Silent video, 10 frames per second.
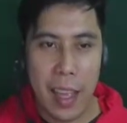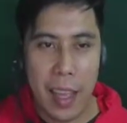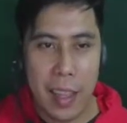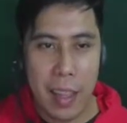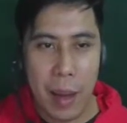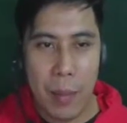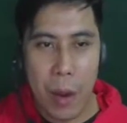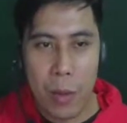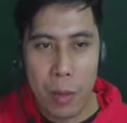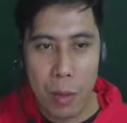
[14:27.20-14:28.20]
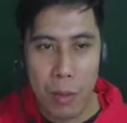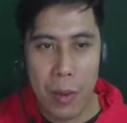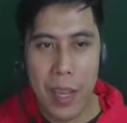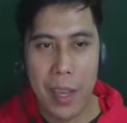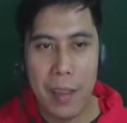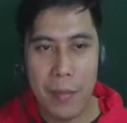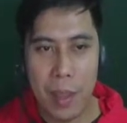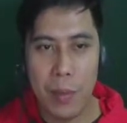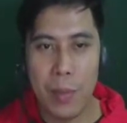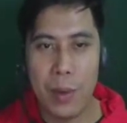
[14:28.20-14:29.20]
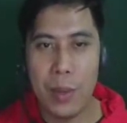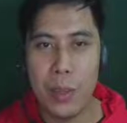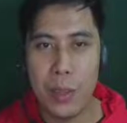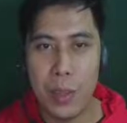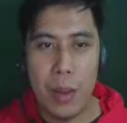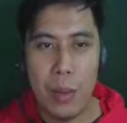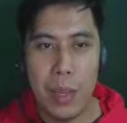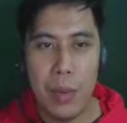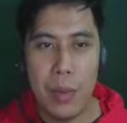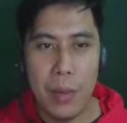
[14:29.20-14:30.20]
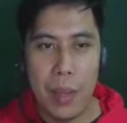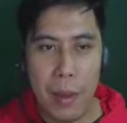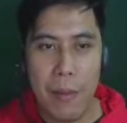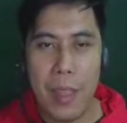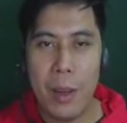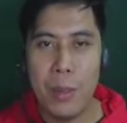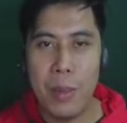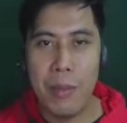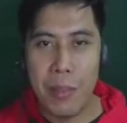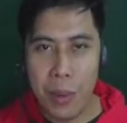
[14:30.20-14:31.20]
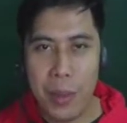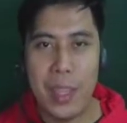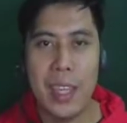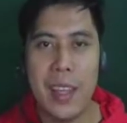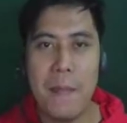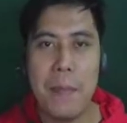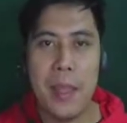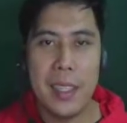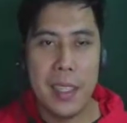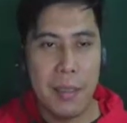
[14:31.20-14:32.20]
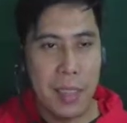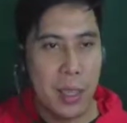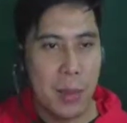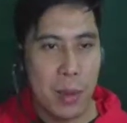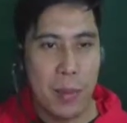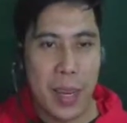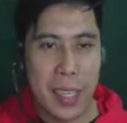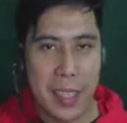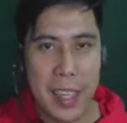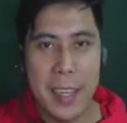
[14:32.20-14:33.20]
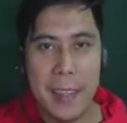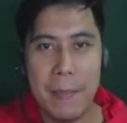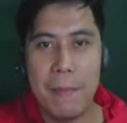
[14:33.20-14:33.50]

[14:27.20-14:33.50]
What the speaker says: And among the 3 numbers, only 5040 is divisible by 10.